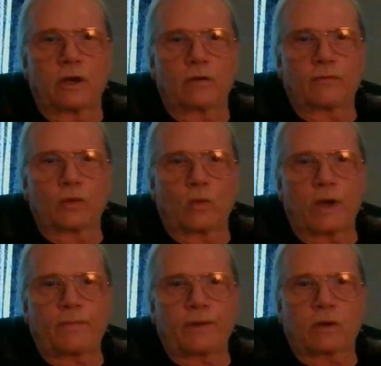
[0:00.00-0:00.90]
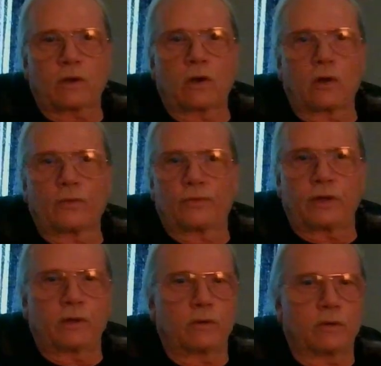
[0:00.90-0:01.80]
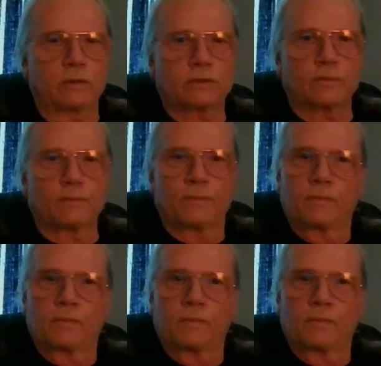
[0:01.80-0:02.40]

of the weapon called terrorism,